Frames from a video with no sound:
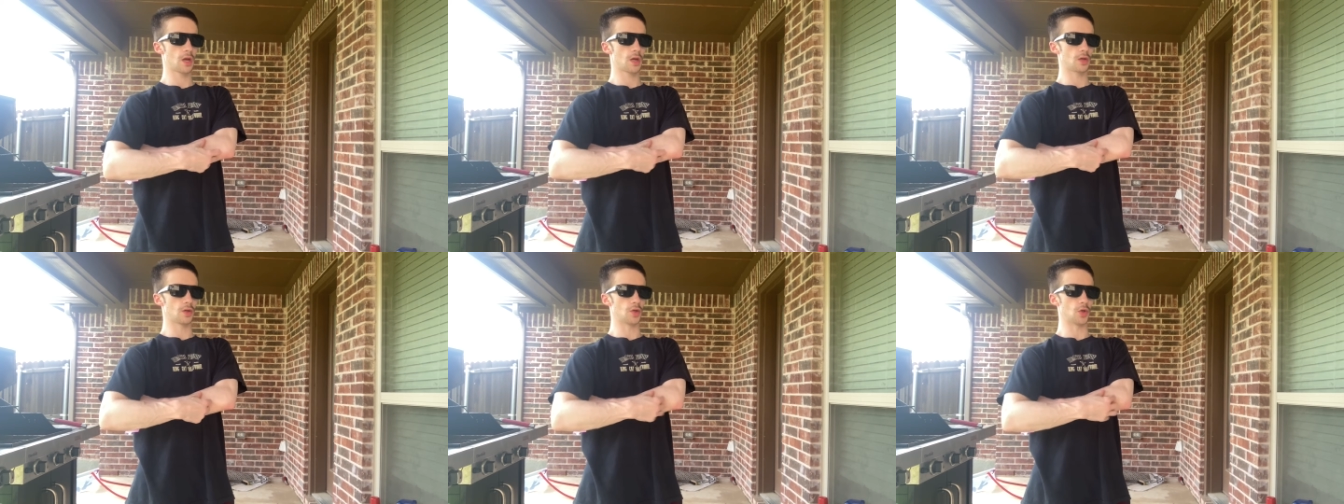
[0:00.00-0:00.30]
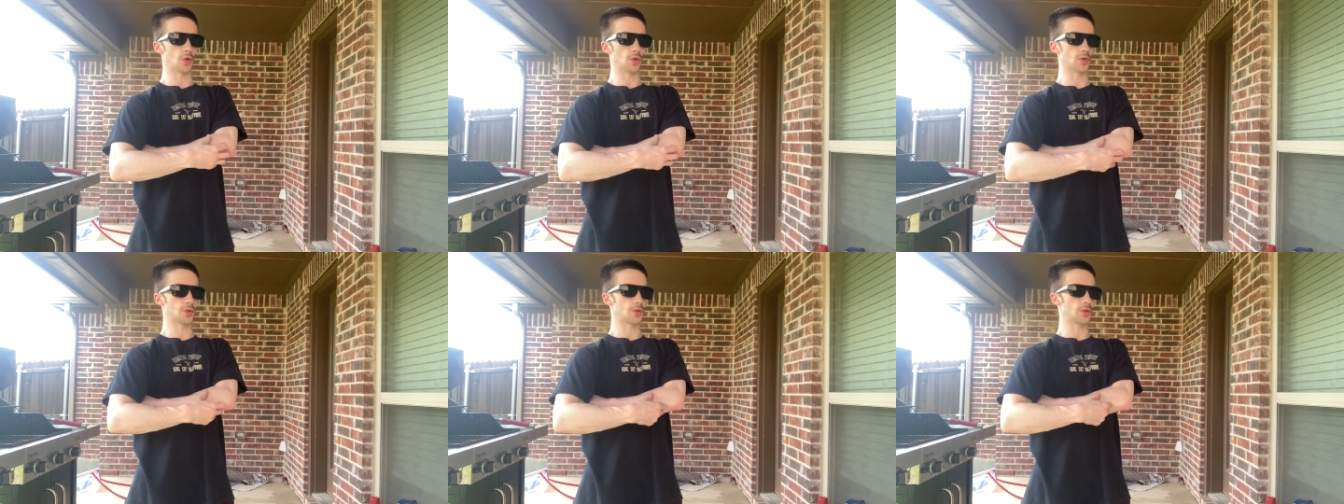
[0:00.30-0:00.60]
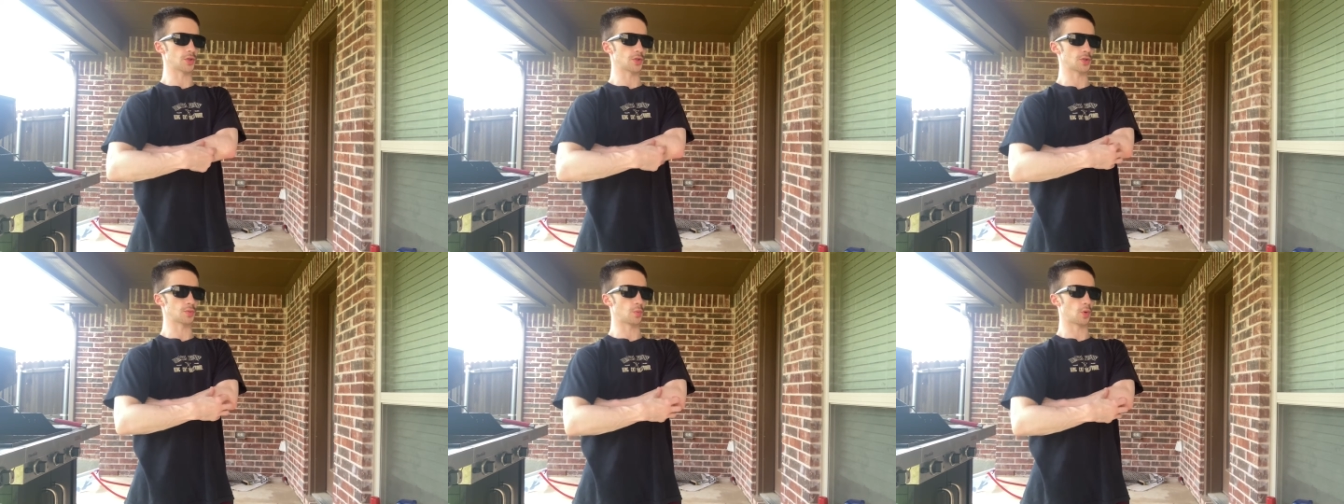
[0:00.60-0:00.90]
Know that
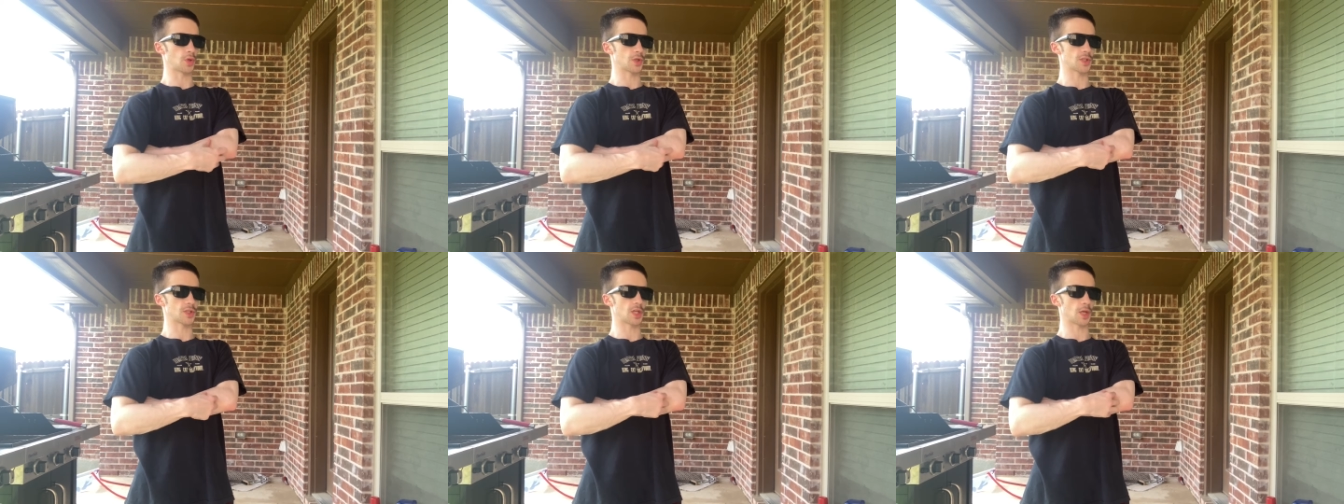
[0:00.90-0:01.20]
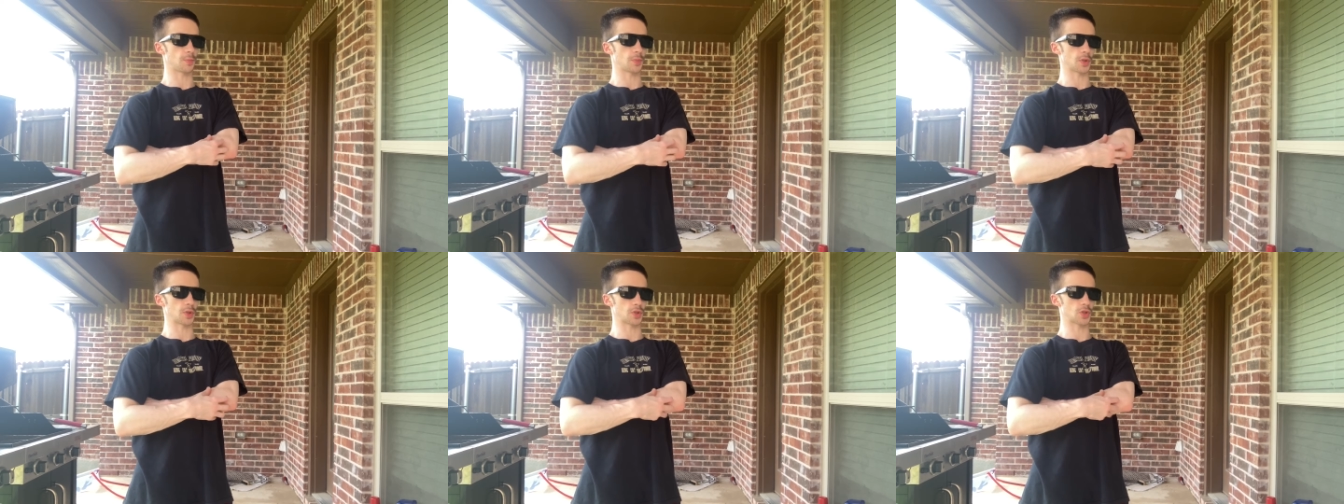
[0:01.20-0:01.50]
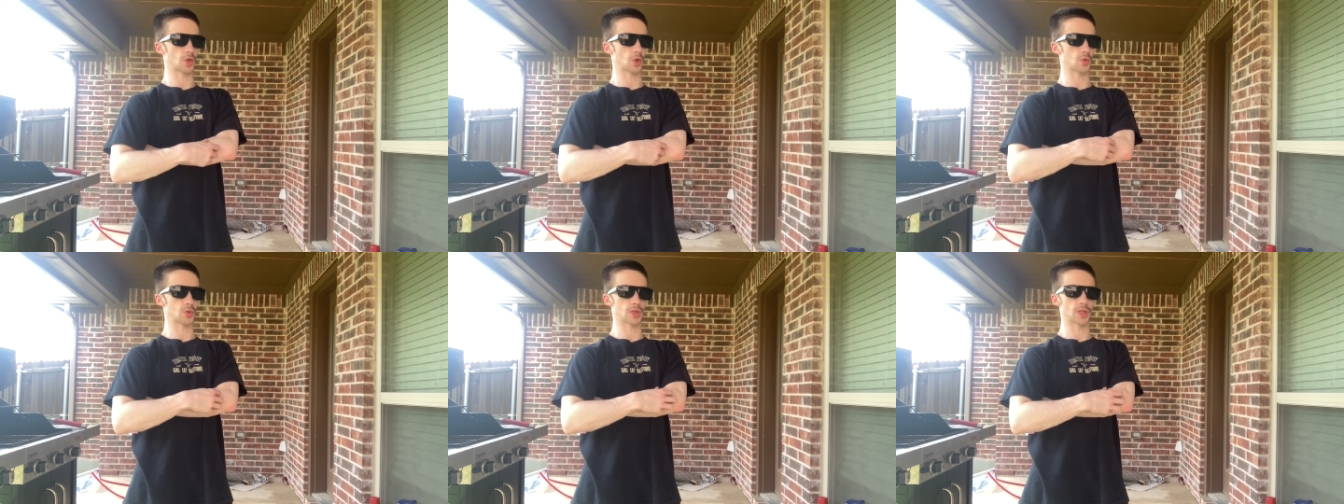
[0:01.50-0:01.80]
there's small stepping
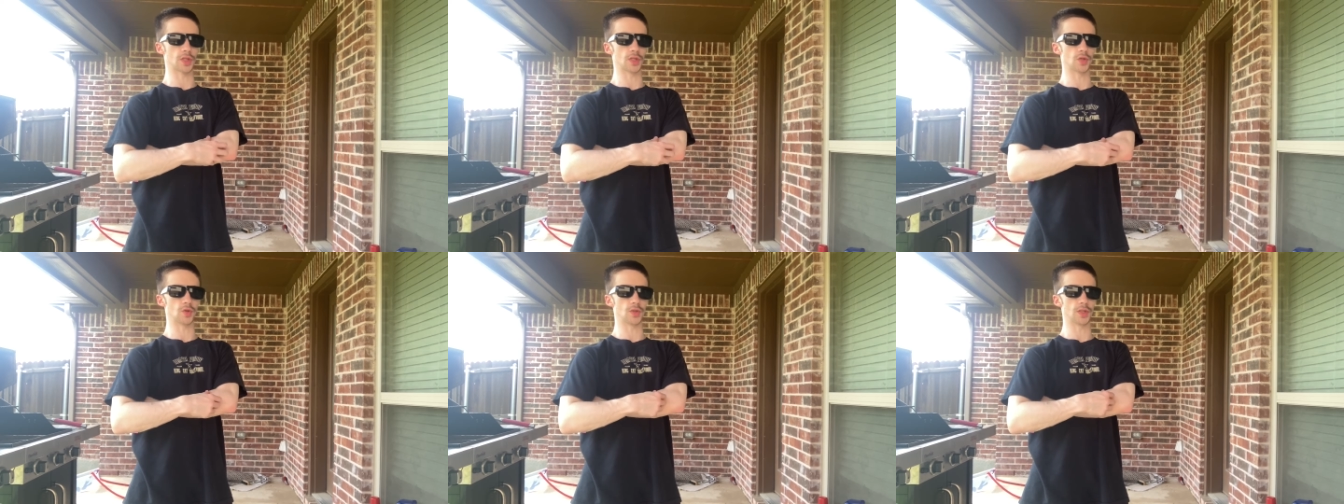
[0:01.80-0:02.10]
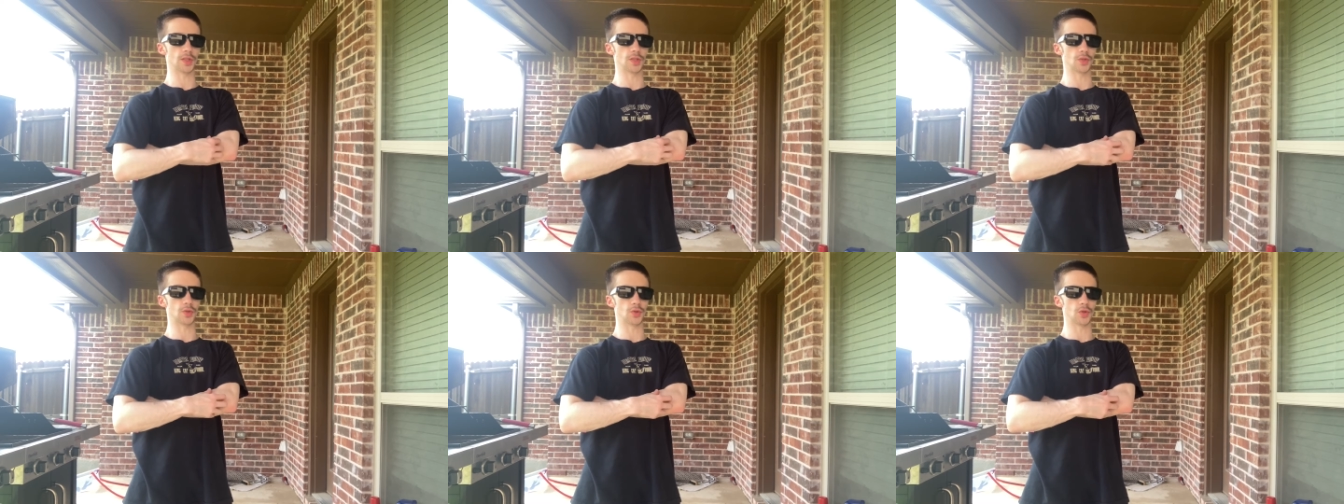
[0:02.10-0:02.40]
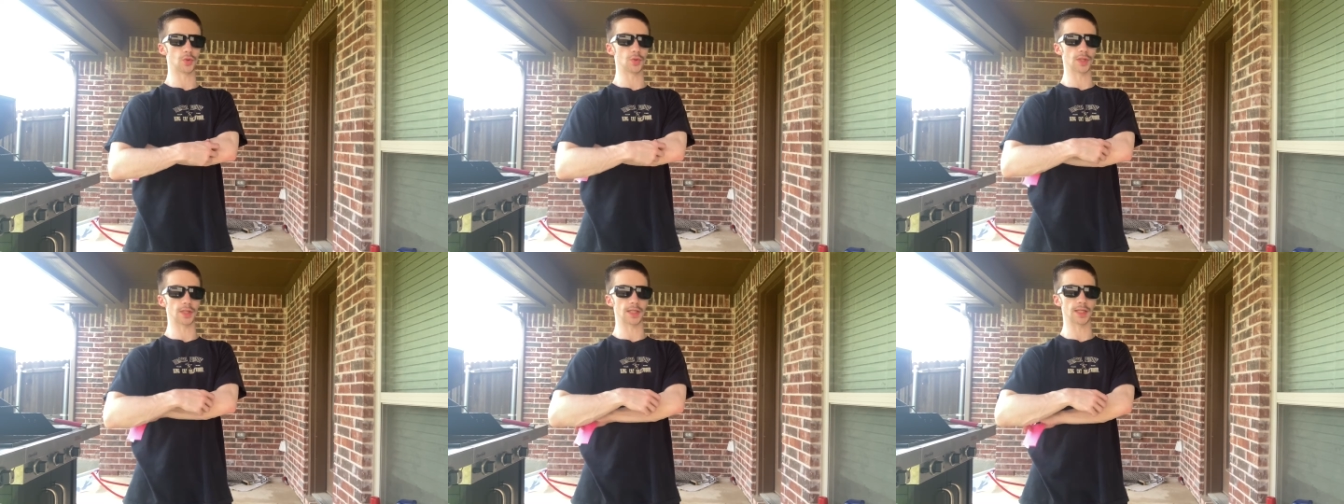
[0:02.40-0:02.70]
stones that you need to do
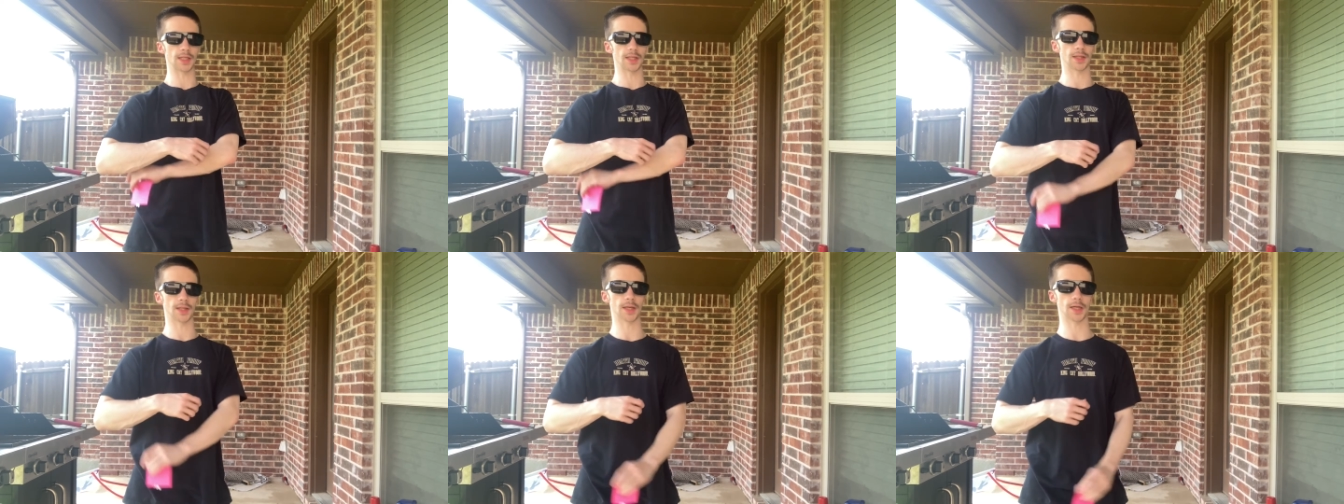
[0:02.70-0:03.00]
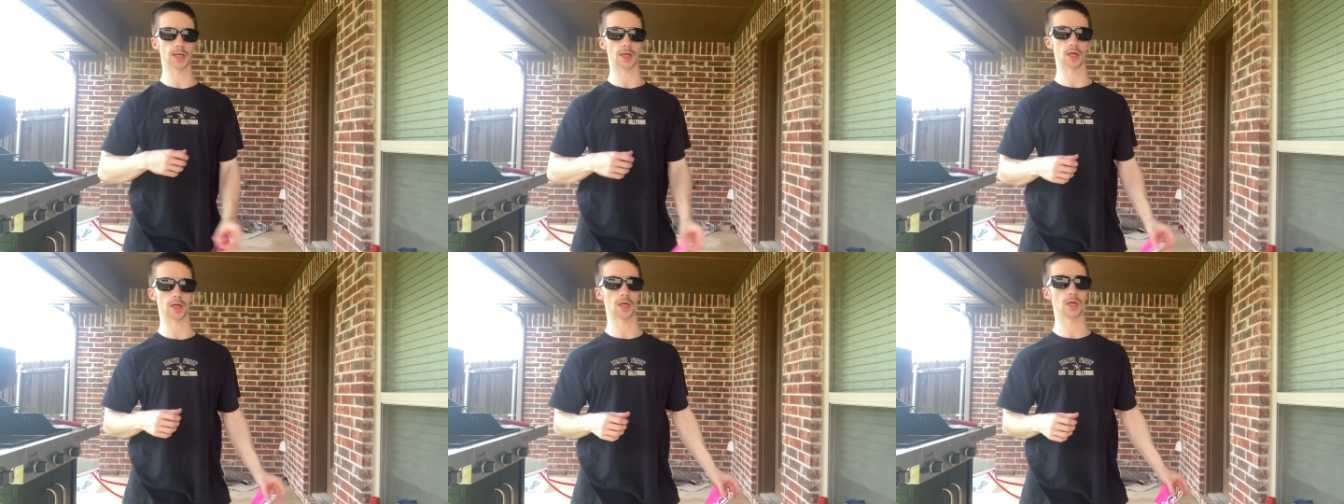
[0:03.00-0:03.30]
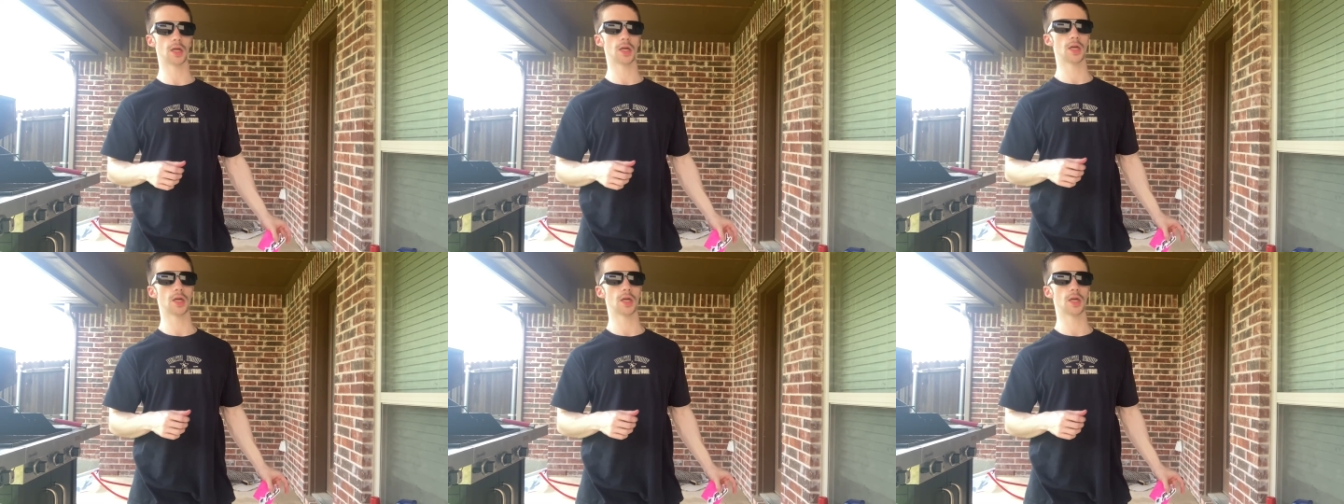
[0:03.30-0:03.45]
to get there.